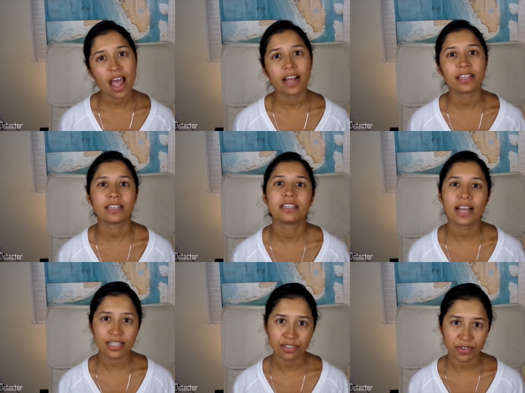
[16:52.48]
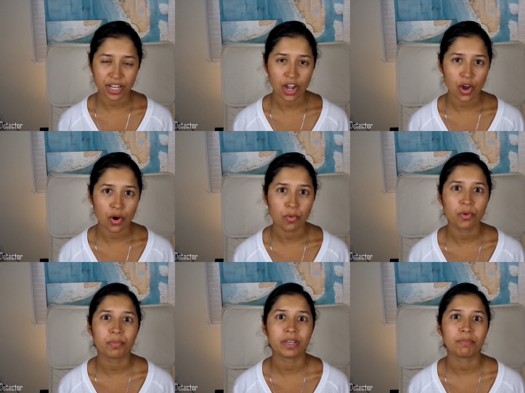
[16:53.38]
and then the next video
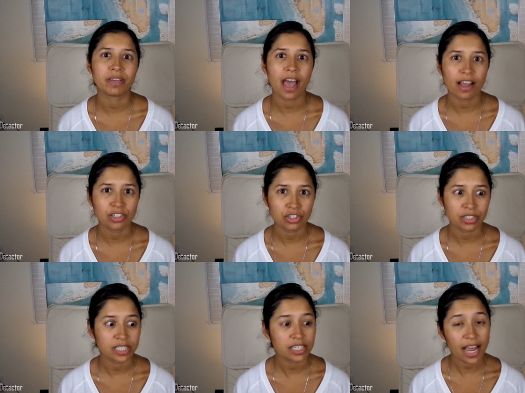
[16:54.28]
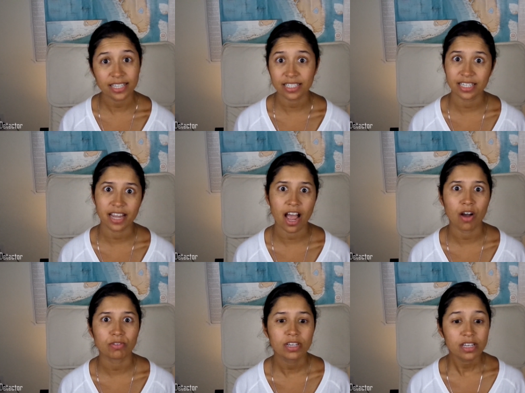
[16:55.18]
will be me actually testing
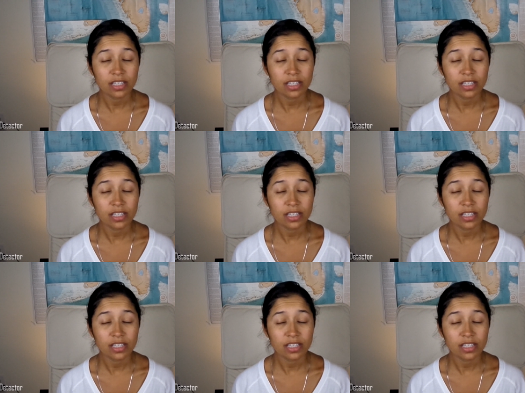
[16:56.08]
out